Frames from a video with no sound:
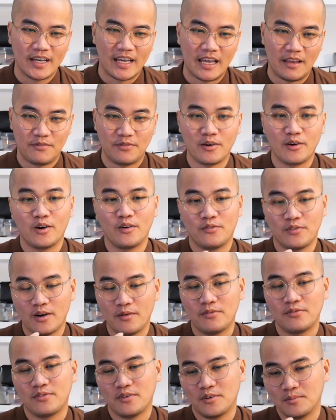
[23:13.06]
and
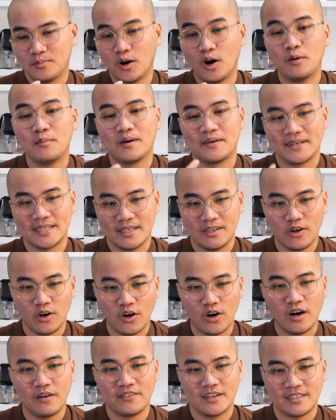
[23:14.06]
from
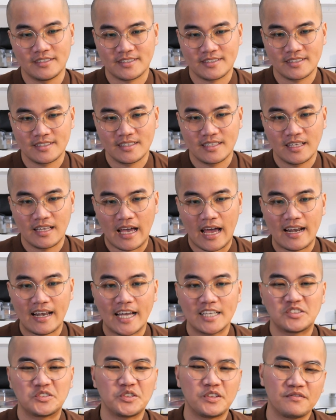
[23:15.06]
all of us, I'd
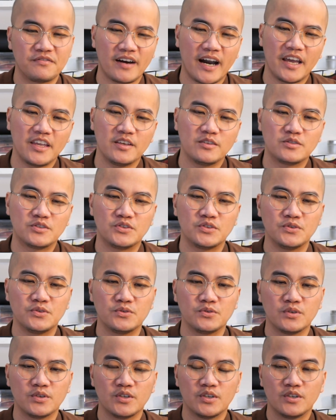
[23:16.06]
like to invite you
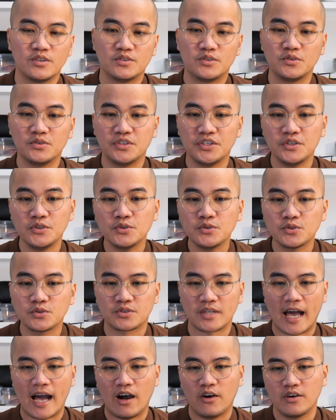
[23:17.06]
to
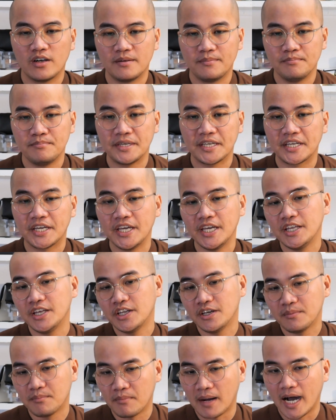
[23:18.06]
use our
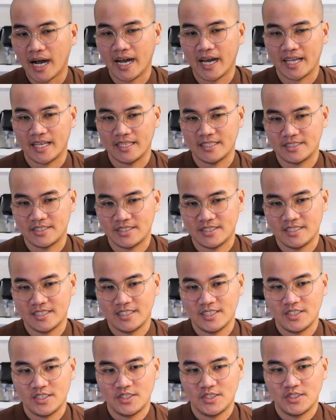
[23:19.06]
beginner mind
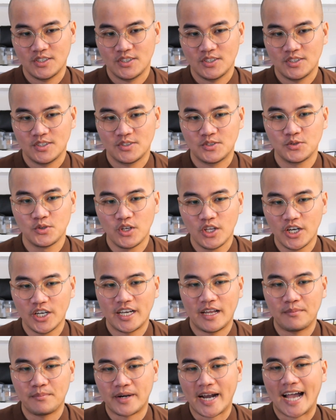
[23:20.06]
to learn
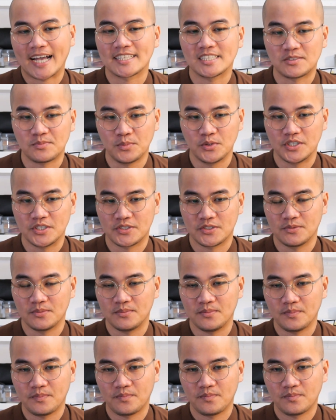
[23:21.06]
and practice
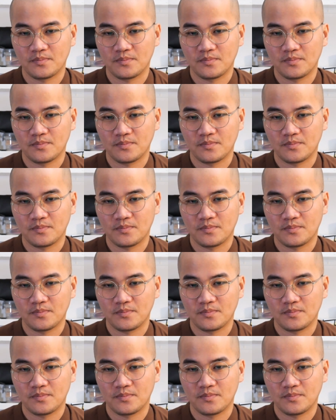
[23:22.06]
Buddhism.